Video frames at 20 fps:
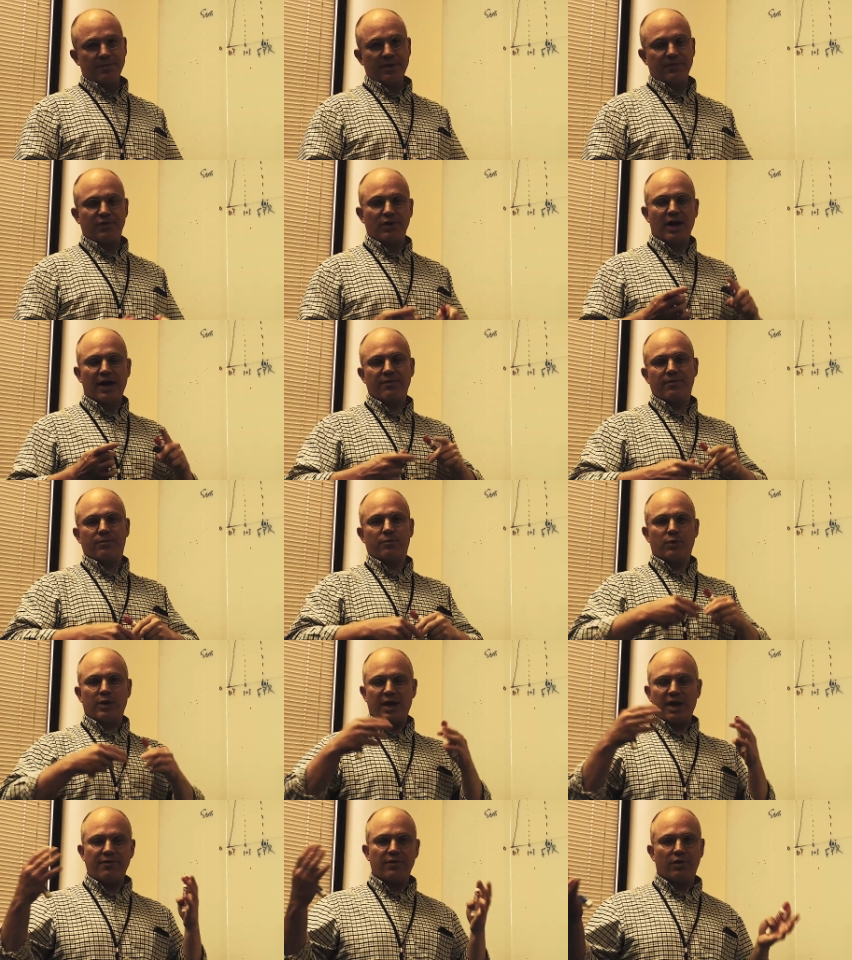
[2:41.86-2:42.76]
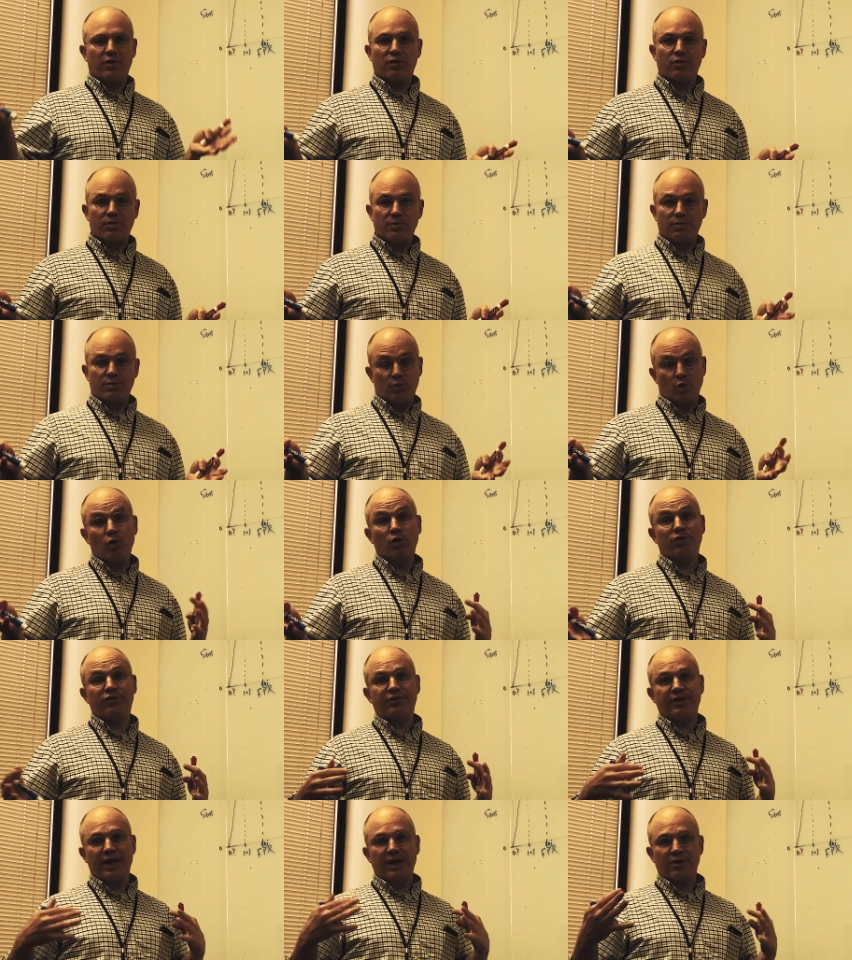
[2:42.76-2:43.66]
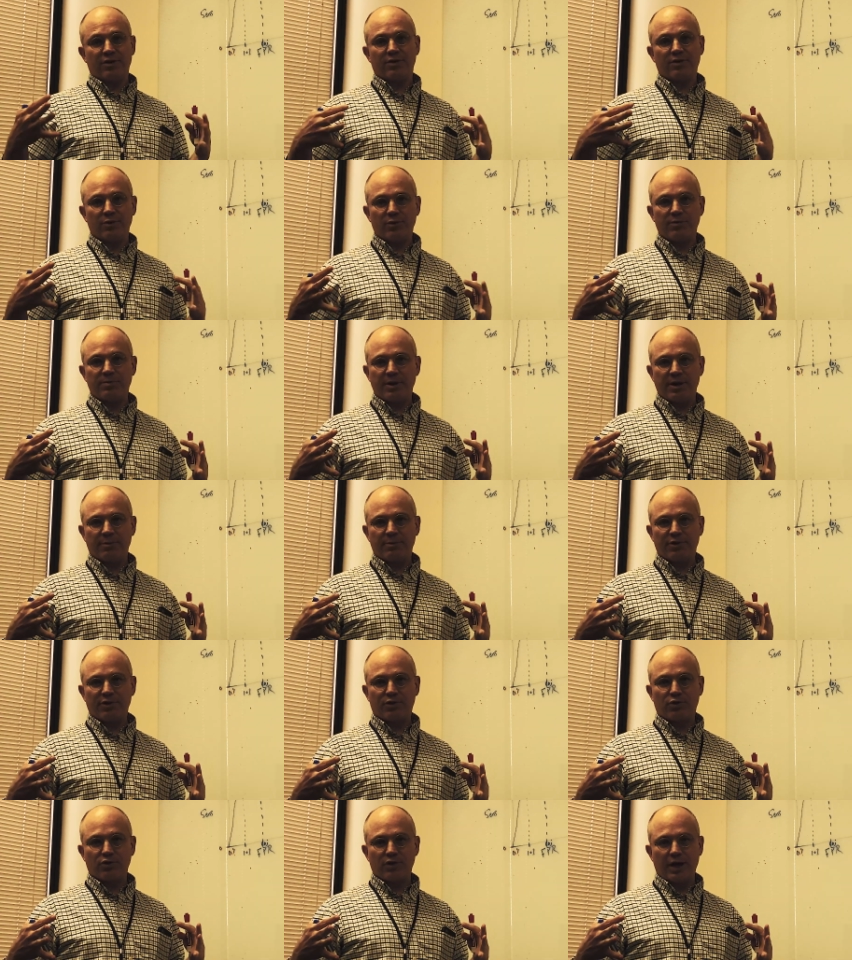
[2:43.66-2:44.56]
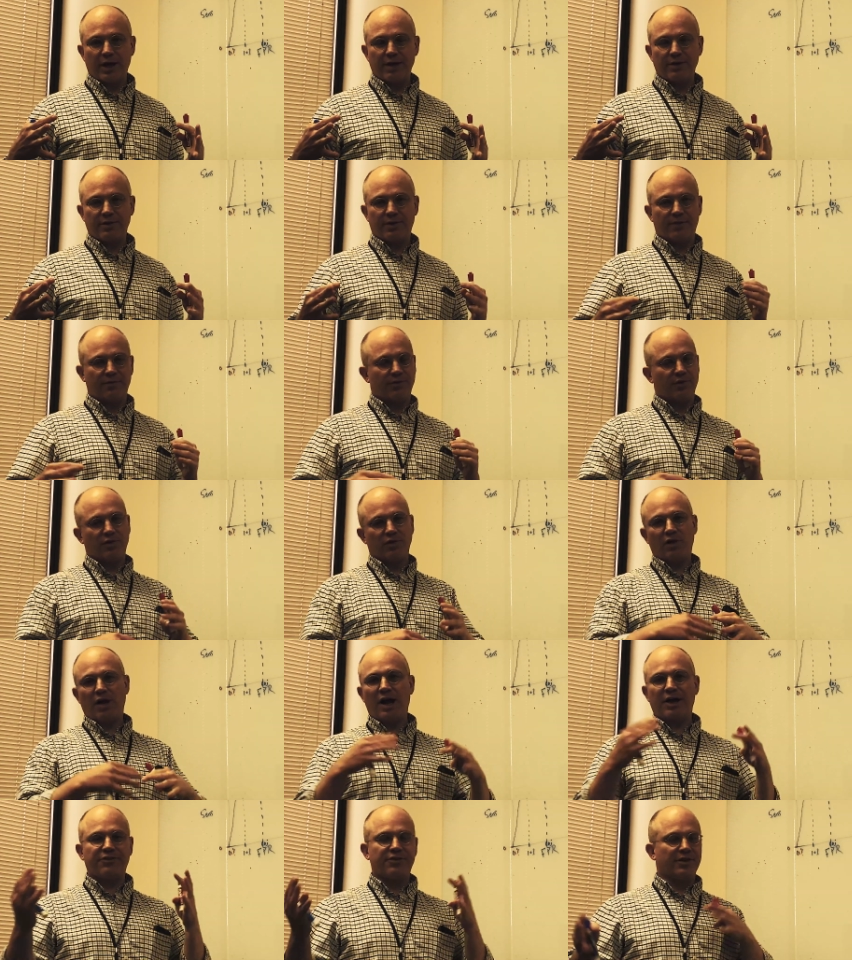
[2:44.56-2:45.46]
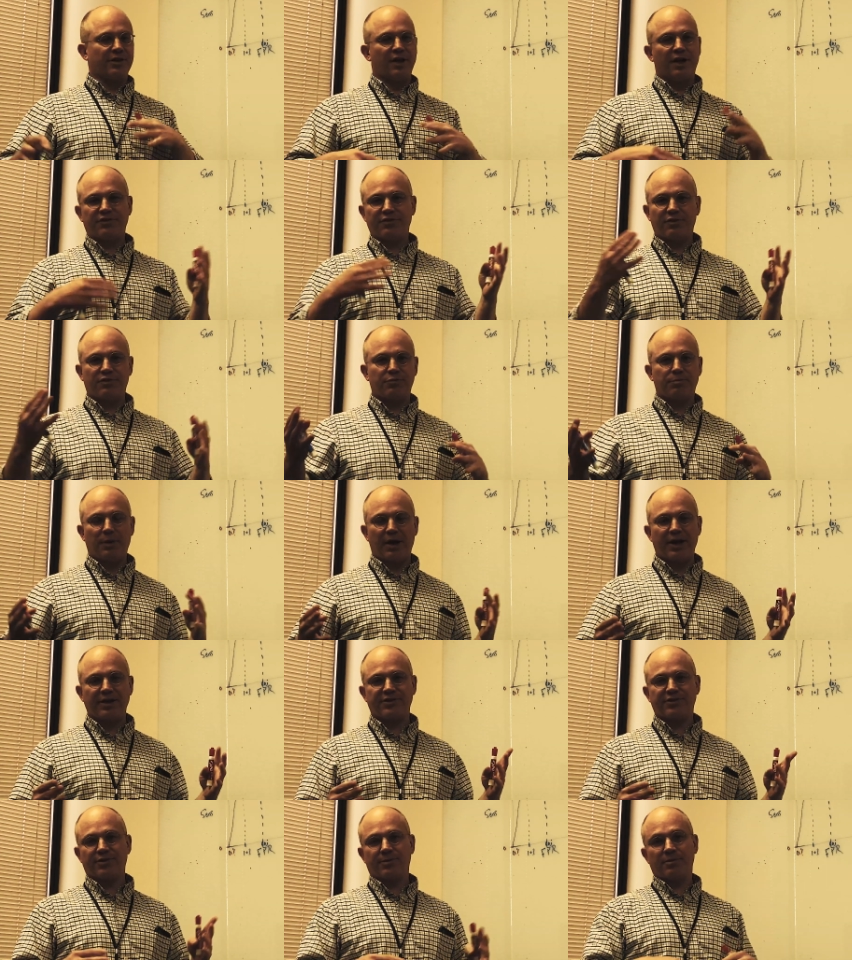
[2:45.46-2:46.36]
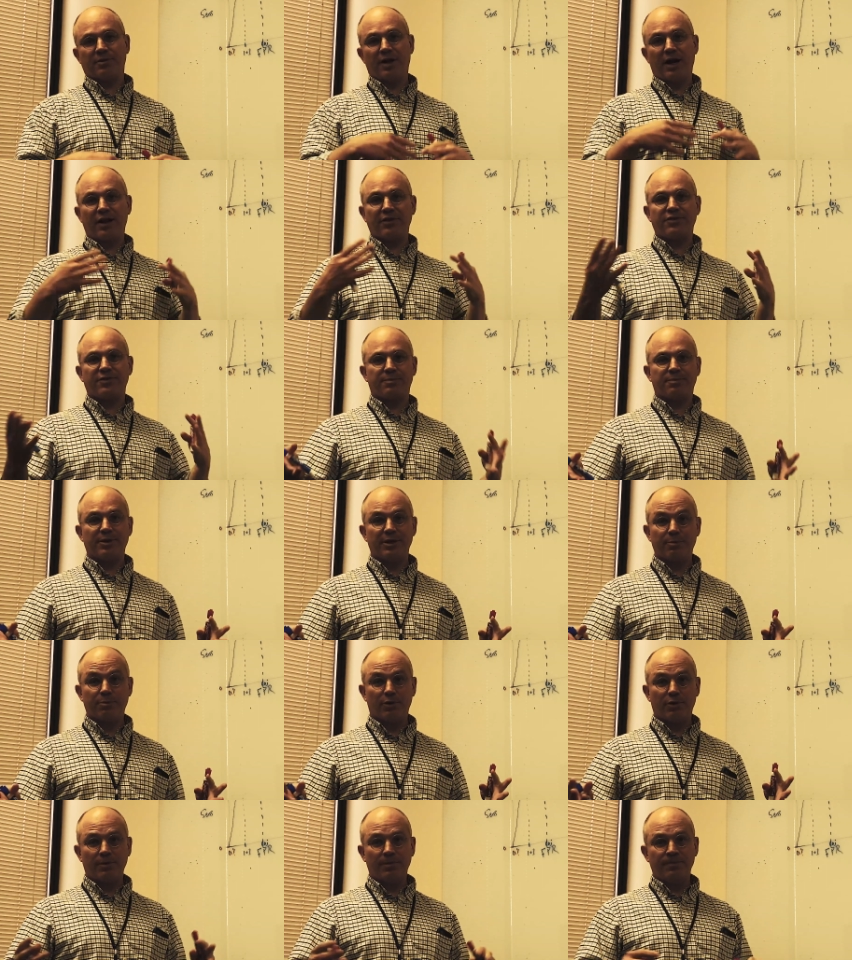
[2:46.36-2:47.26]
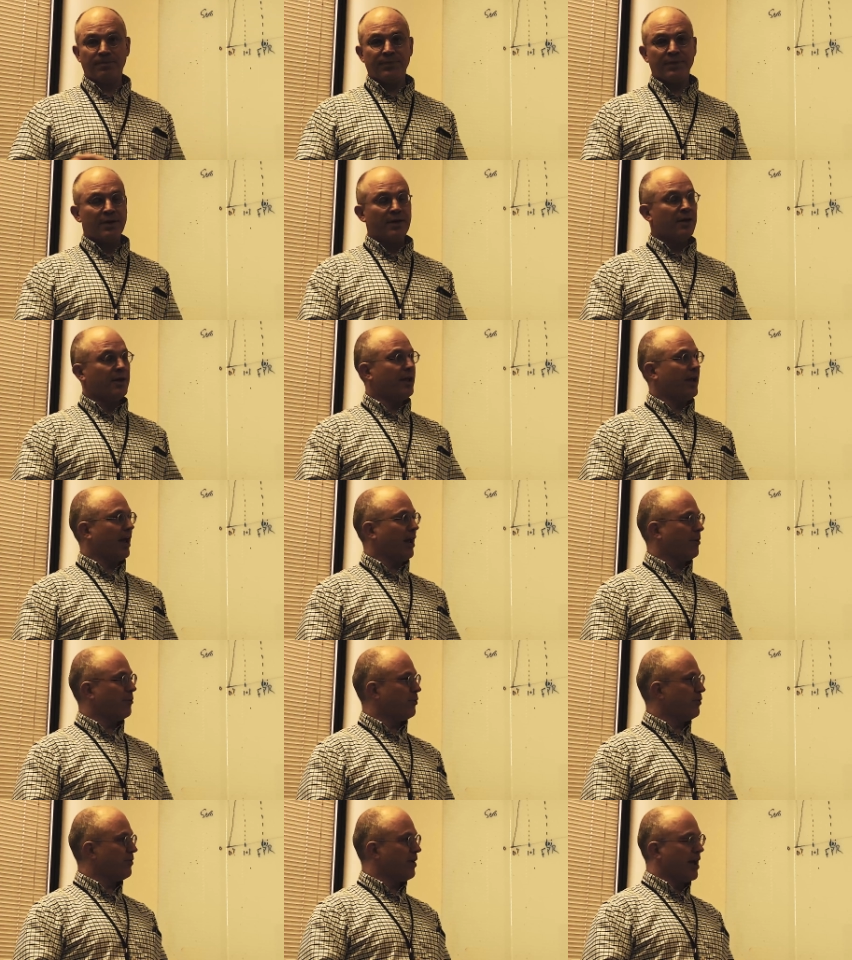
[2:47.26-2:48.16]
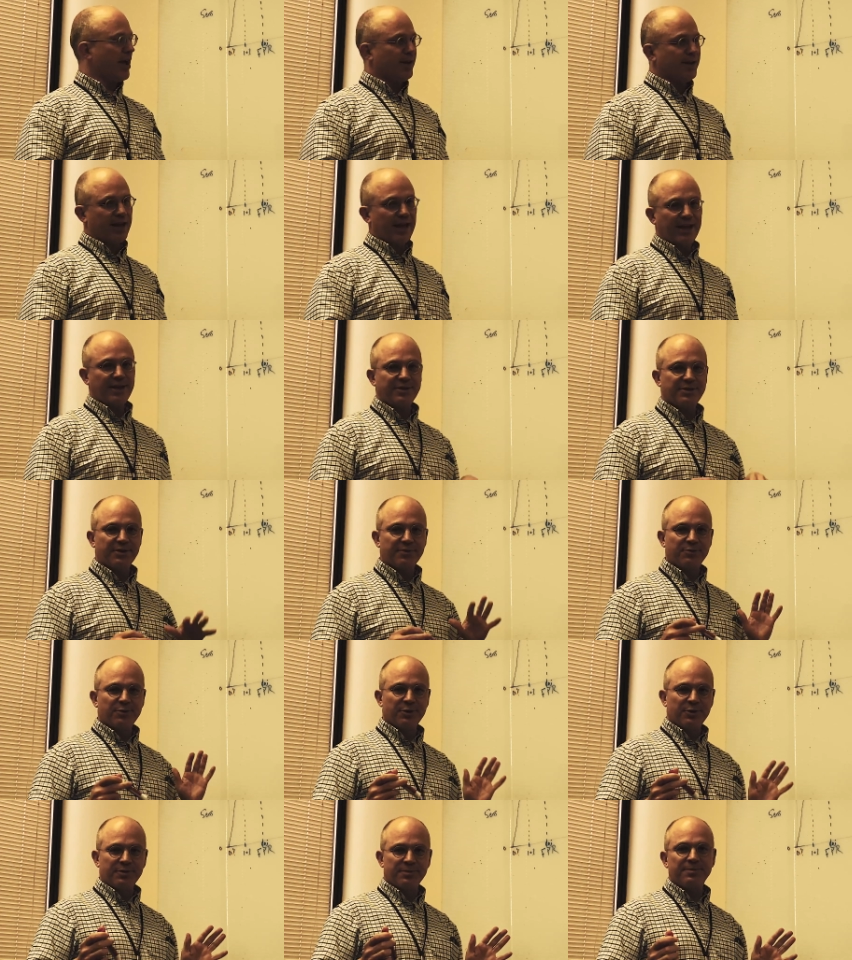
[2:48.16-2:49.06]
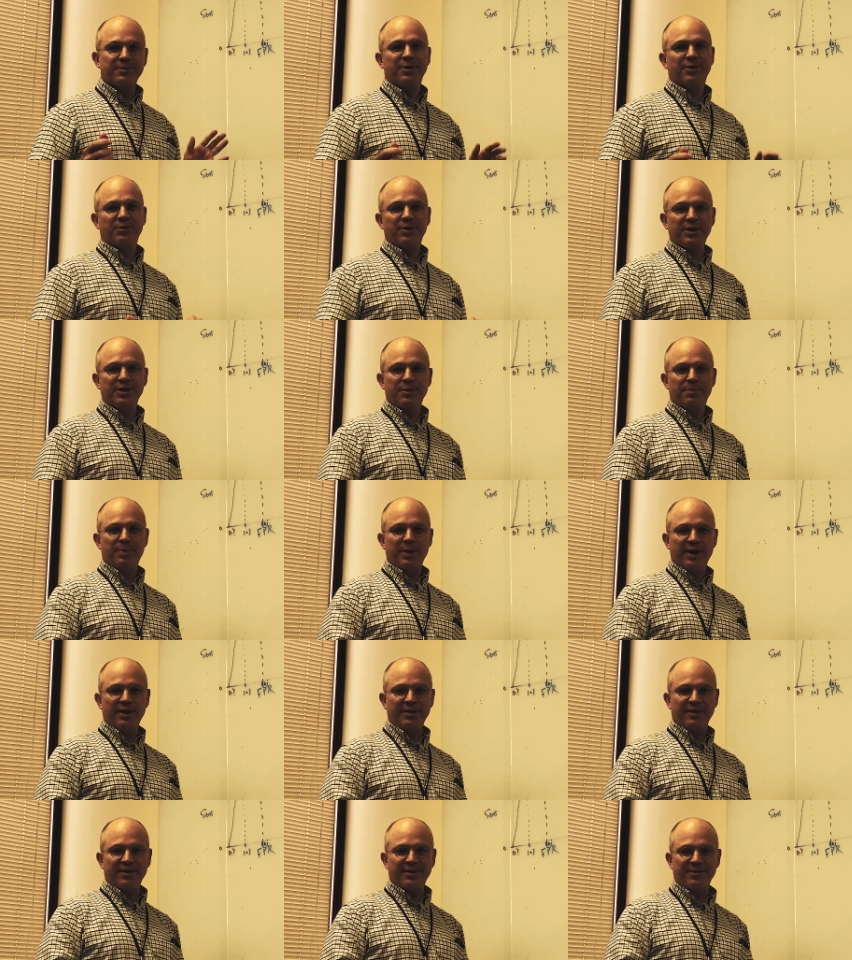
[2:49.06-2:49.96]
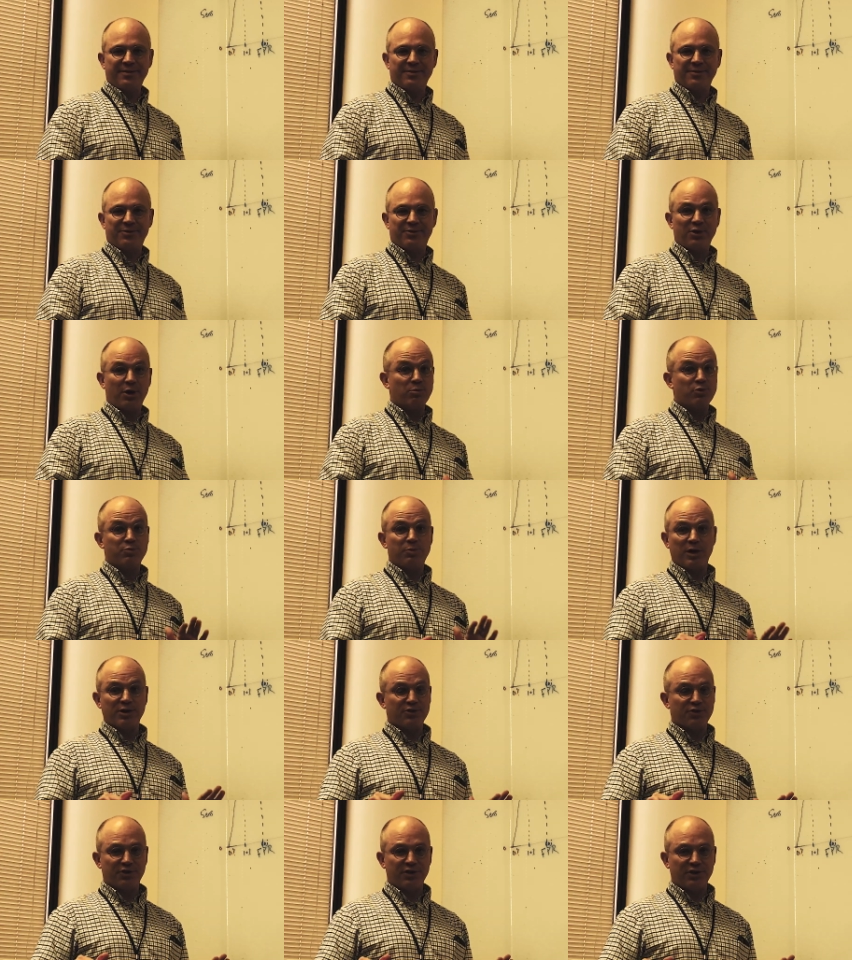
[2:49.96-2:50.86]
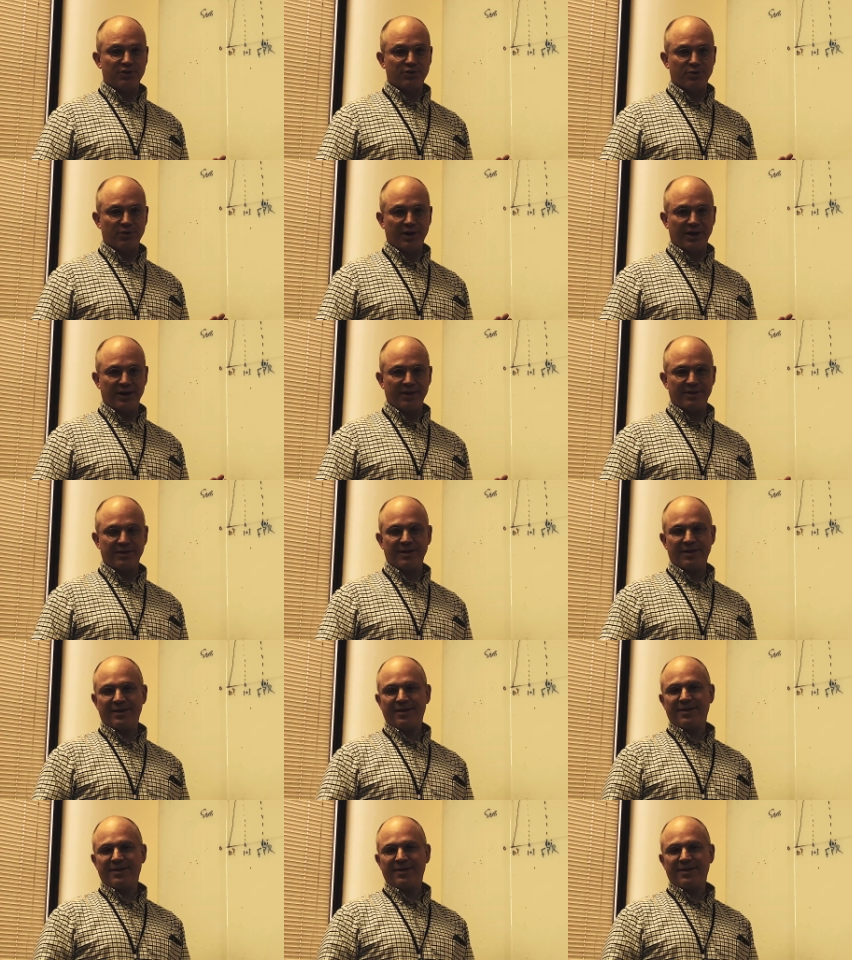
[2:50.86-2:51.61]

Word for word: if you have we have a gold standard that we've been able to create of lots and lots of spikes from lots of people. Mm-hmm. And we've had eight different you know, independent, subspecialty trained